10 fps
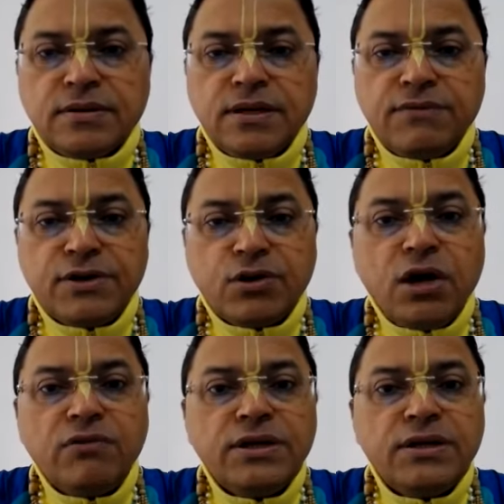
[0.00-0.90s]
And if at
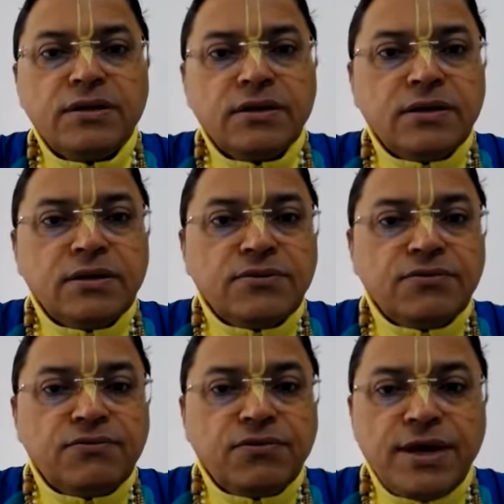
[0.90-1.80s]
all we
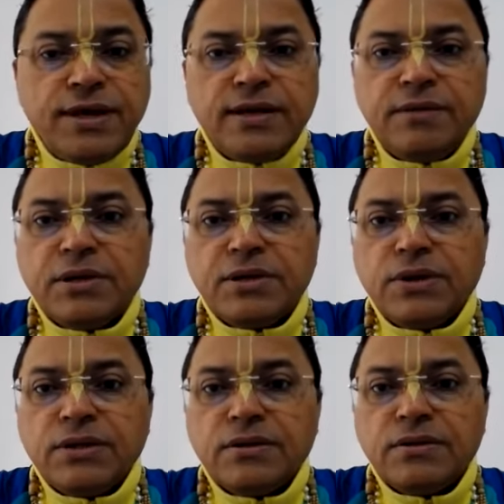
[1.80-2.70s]
fail in
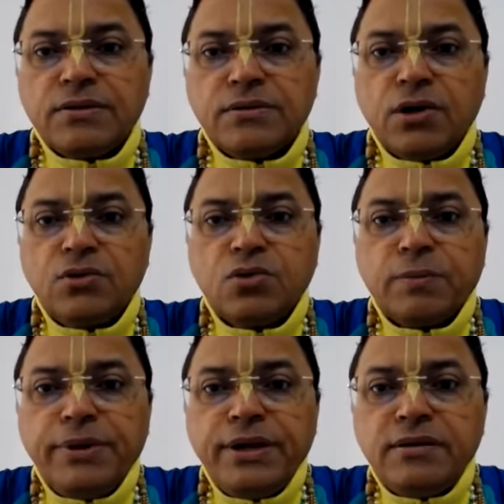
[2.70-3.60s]
between, not to
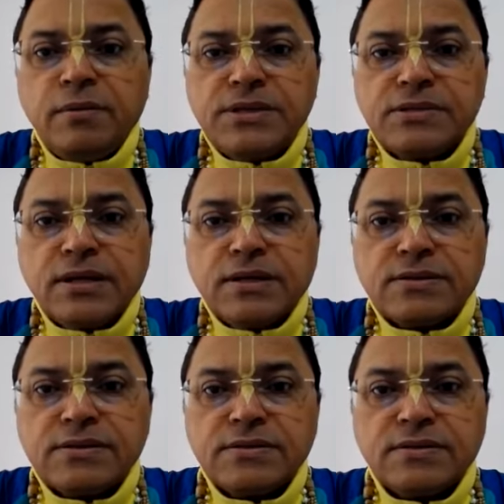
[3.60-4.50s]
repeat the
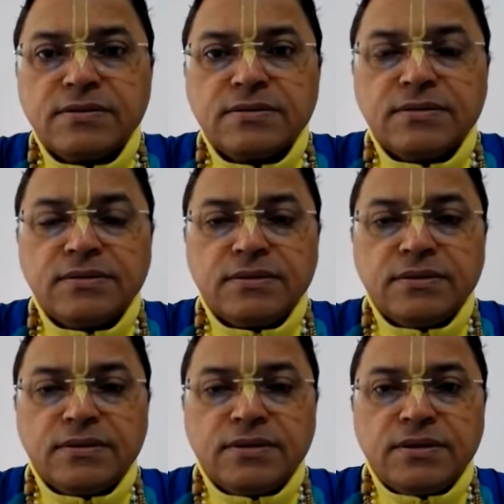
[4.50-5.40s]
mistakes,
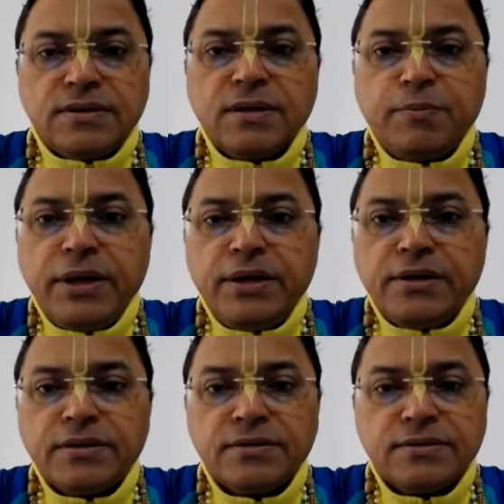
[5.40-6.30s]

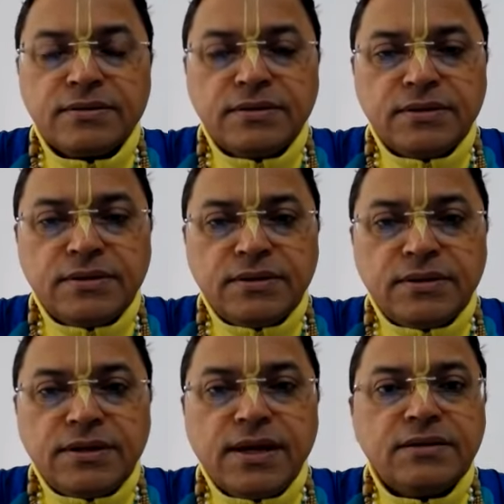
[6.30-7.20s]
repent,
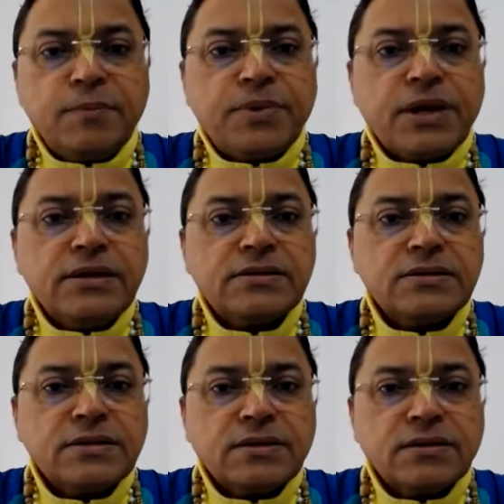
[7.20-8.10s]
take the
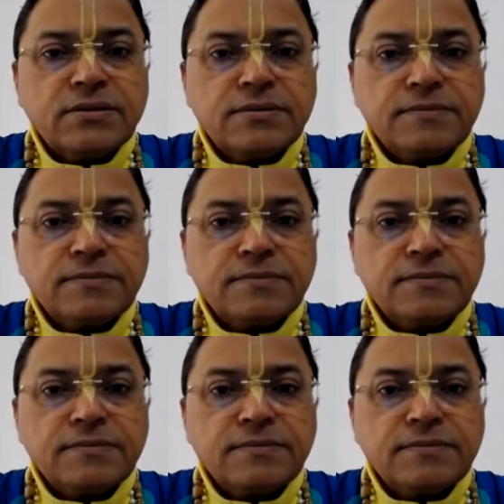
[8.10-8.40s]
prayaschitta,